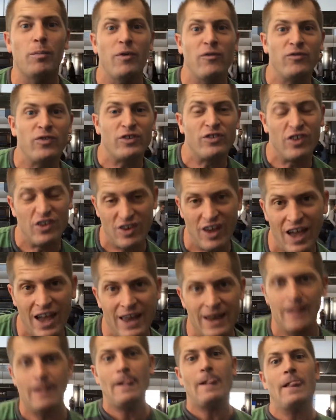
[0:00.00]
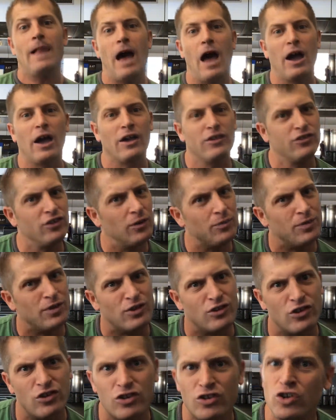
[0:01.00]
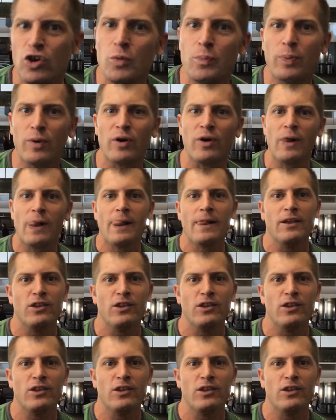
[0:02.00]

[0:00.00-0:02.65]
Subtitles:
But for tonight, I got something super,